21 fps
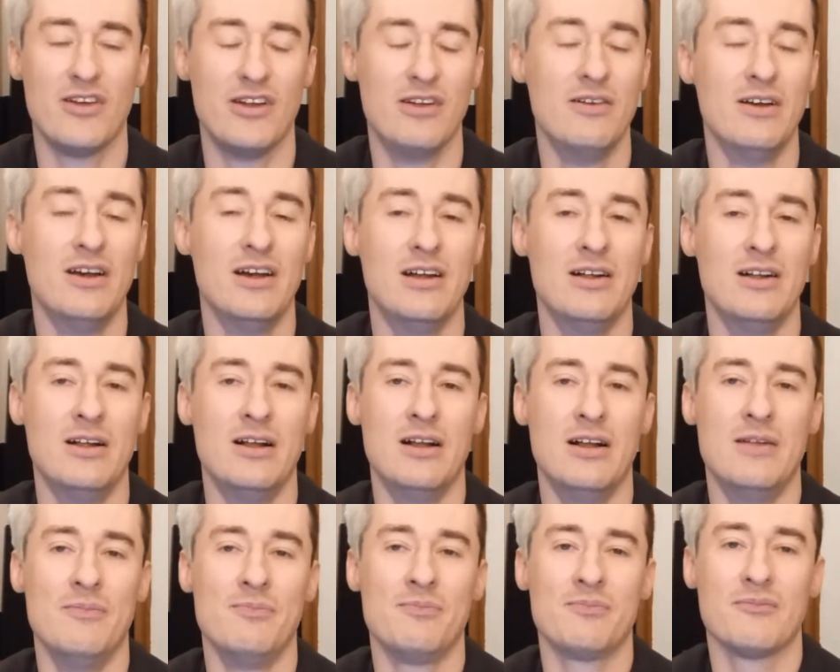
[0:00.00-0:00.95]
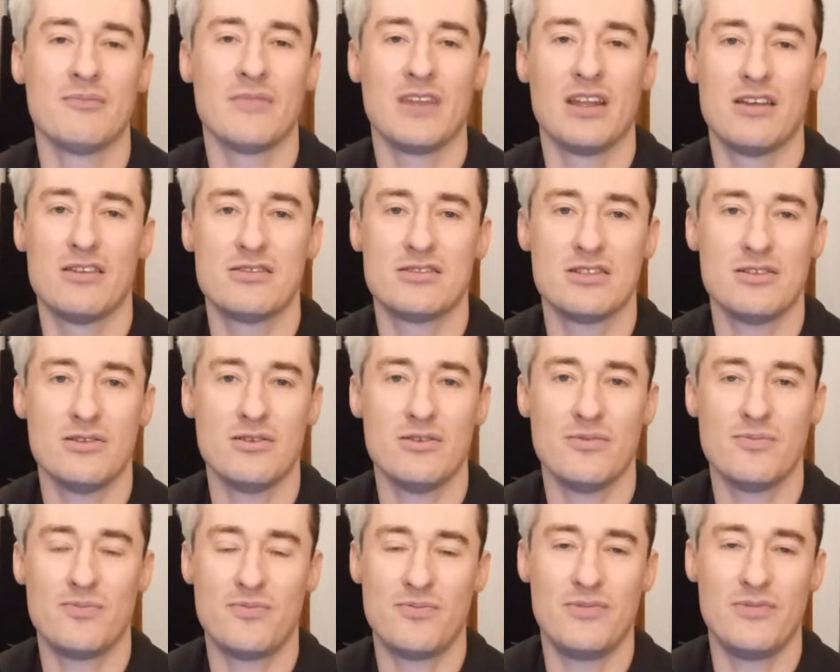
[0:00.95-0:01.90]
And
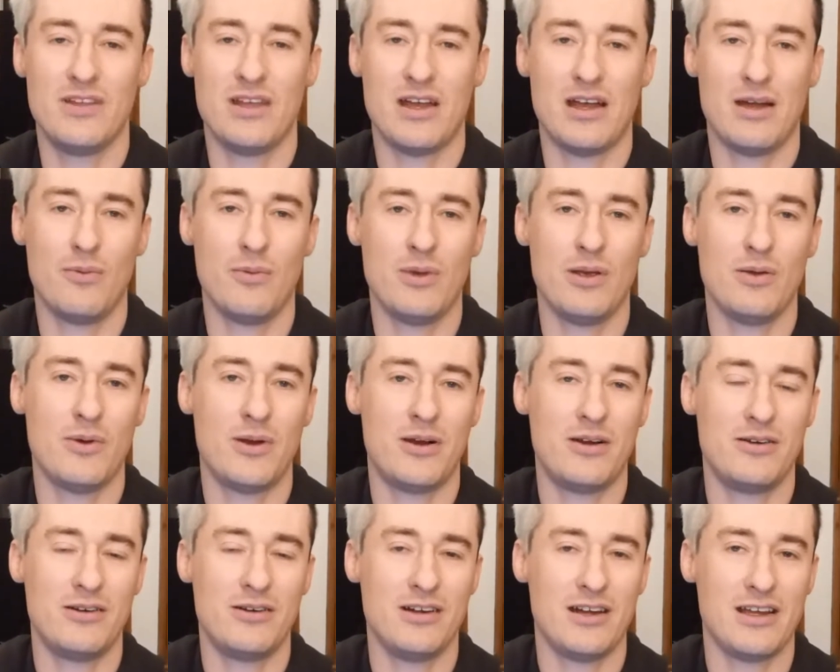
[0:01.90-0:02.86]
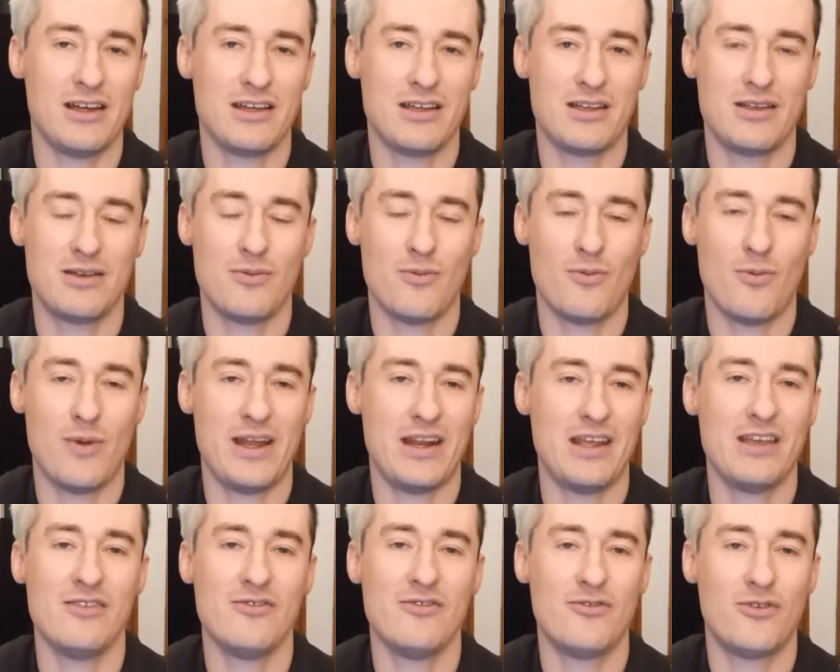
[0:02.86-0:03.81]
so we were like
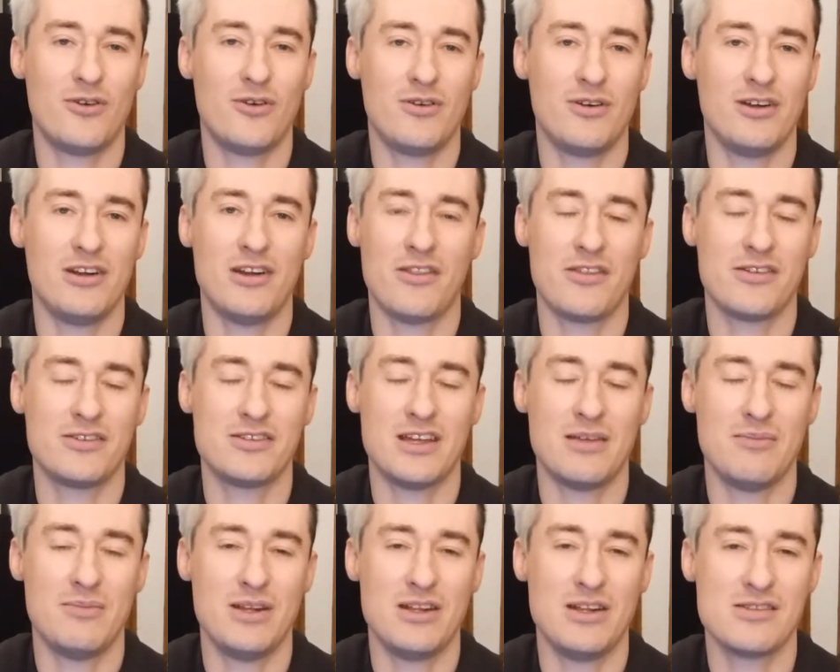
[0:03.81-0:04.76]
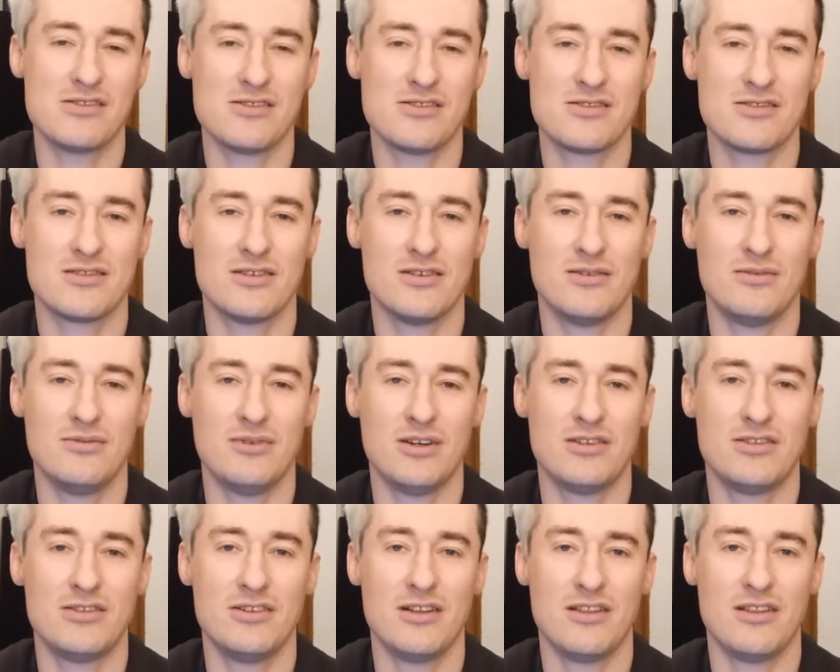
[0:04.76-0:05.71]
waiting for another 10 minutes or so
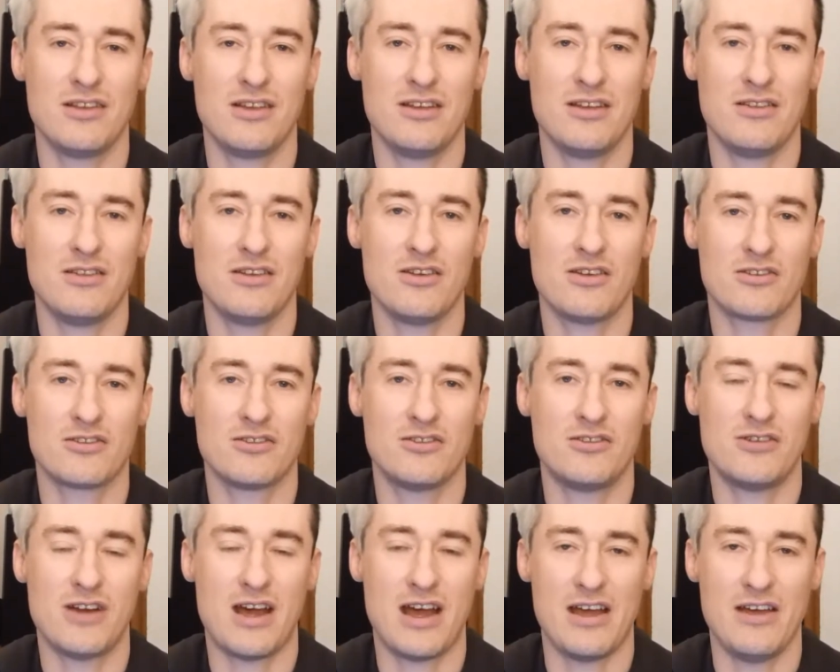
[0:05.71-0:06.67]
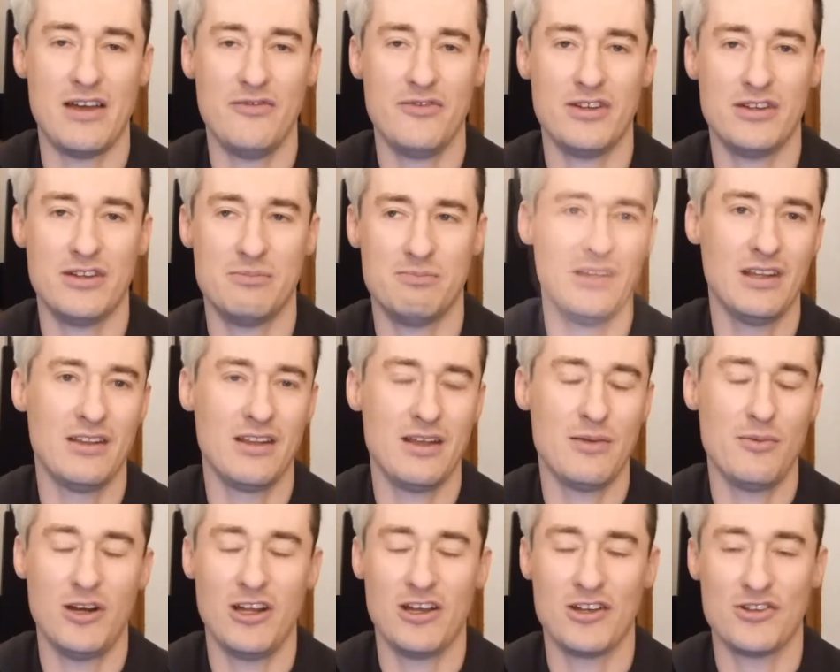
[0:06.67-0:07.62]
until the doctor arrived, and they
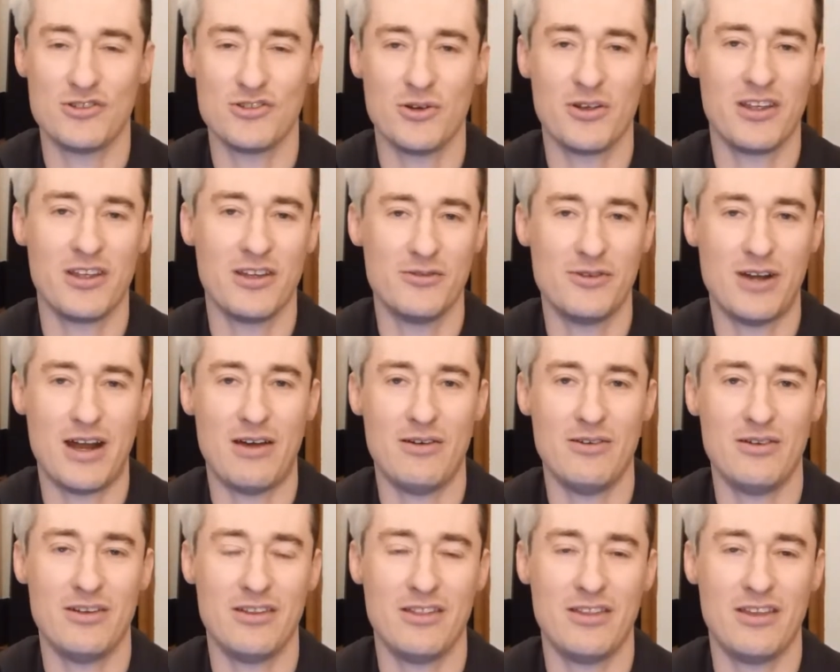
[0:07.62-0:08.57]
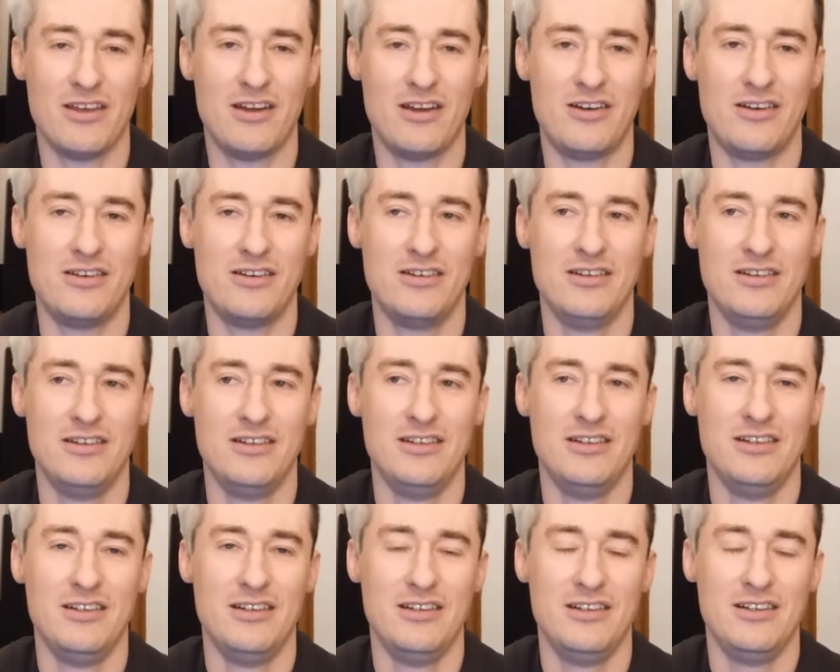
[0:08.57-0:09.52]
were like joking around, and they're
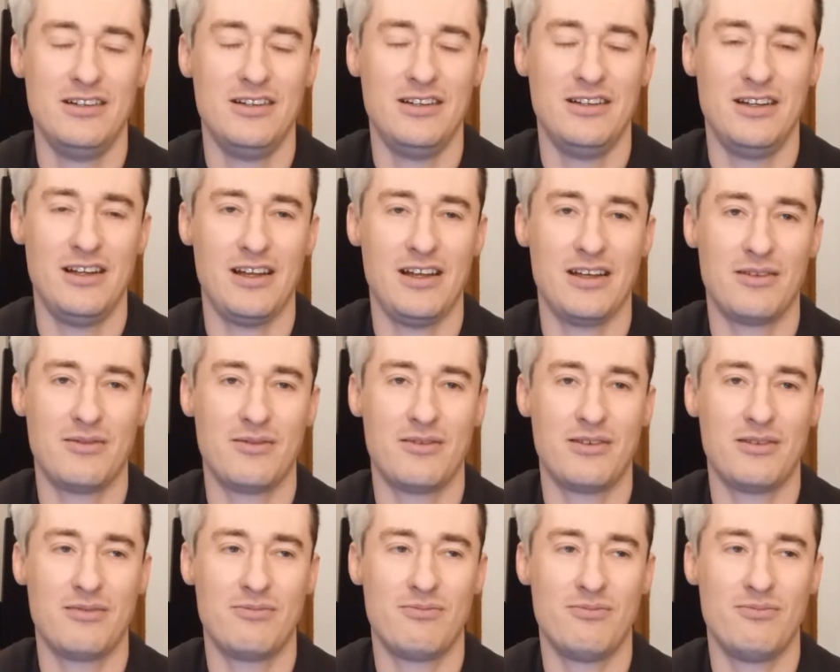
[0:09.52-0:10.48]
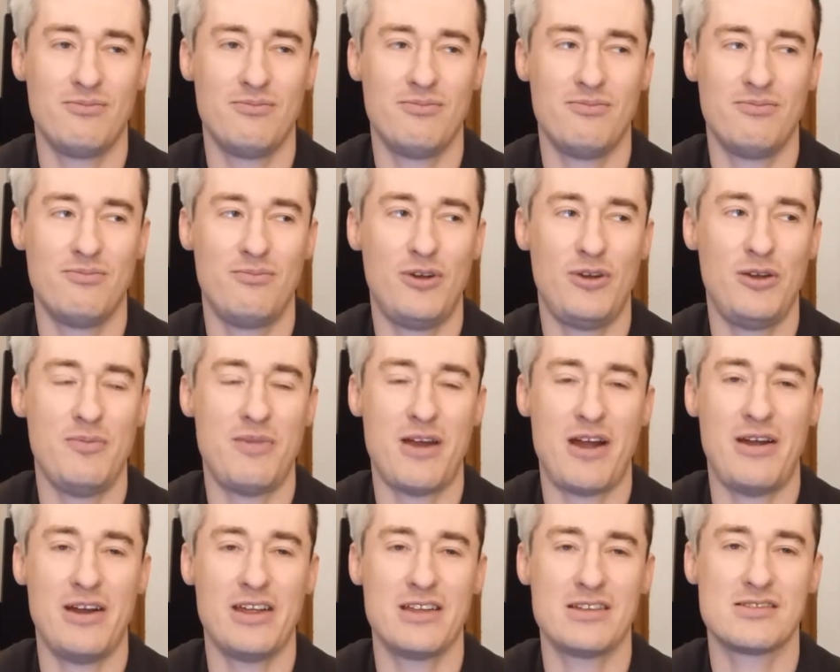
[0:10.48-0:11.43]
like
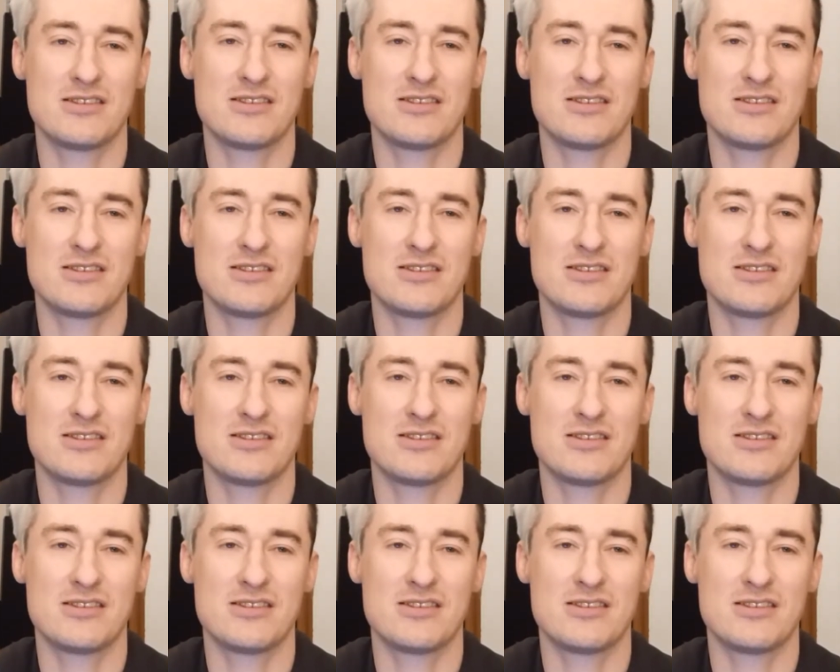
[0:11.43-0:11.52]
preparing